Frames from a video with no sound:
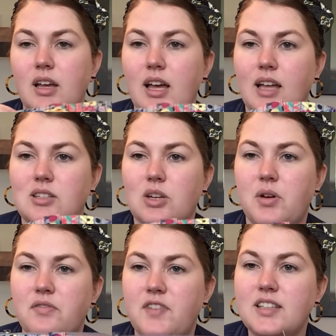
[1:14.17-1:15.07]
and so it
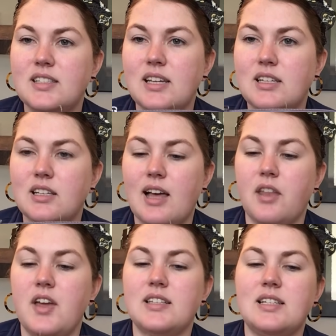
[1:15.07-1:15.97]
fits into a lot of
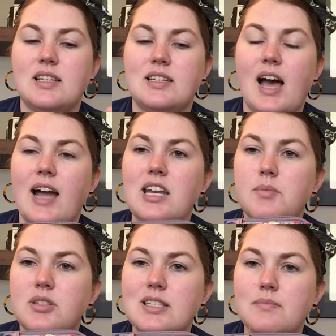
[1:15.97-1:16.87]
things. It's a tiny
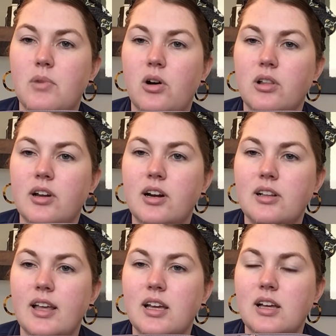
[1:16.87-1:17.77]
bit smaller,
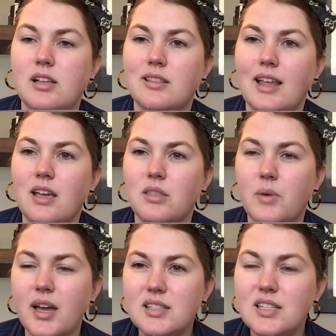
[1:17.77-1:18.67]
like
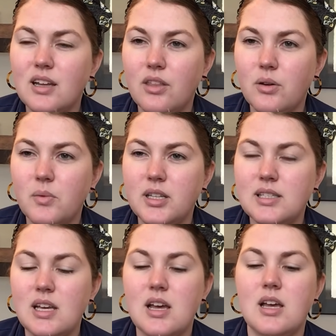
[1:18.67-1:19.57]
lengthwise, than other ones,
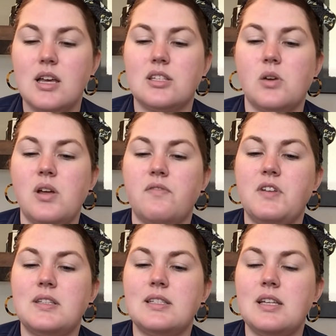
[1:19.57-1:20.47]
so it
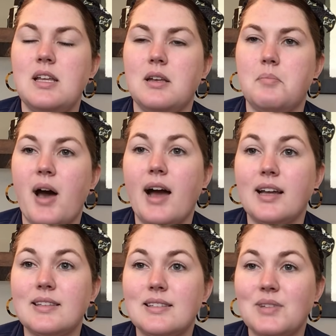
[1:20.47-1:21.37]
fits in
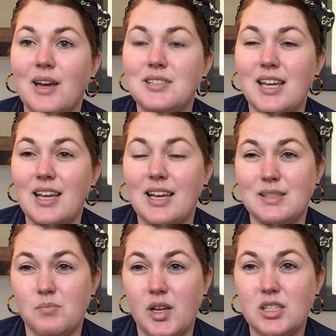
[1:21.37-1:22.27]
pockets without taking as
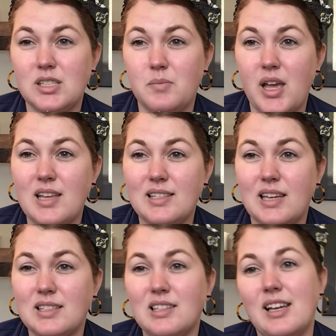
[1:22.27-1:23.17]
much space
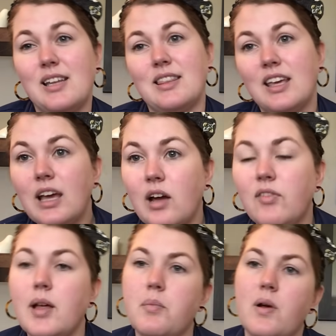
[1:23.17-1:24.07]
as like the Kick
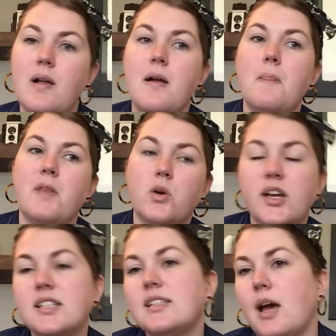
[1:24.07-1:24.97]
Flip, the
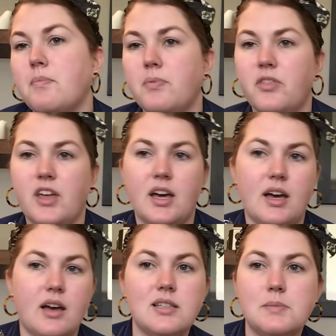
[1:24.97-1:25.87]
Quick Step,
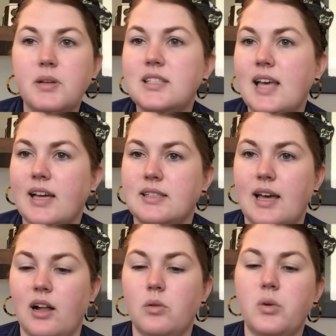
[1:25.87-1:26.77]
the Splits
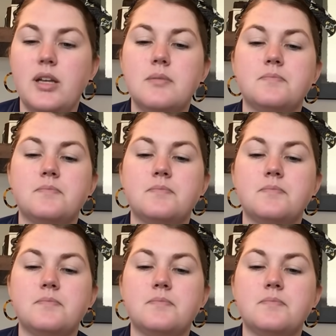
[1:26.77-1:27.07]
XL would.